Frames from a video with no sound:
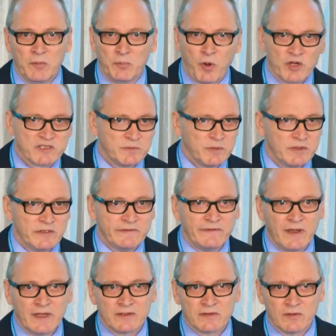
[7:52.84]
possible
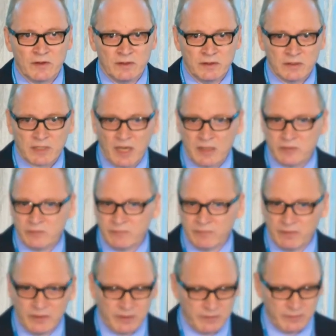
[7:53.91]
effects,
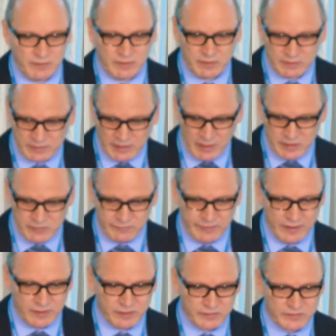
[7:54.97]

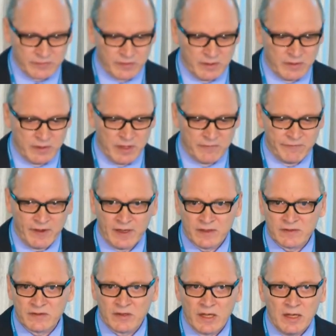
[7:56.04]
cardiovascular
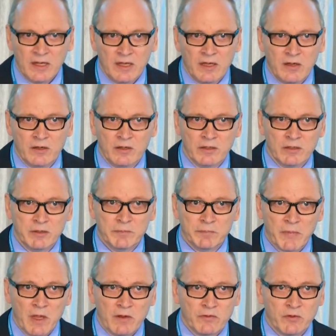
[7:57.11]
effects.
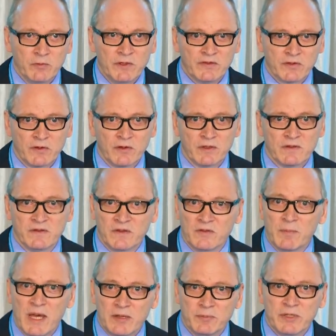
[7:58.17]
So we thought this
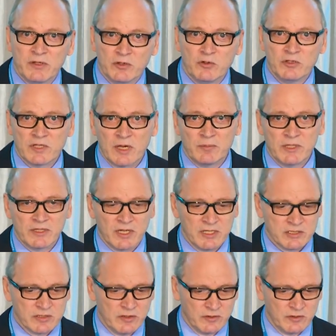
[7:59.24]
might be a good application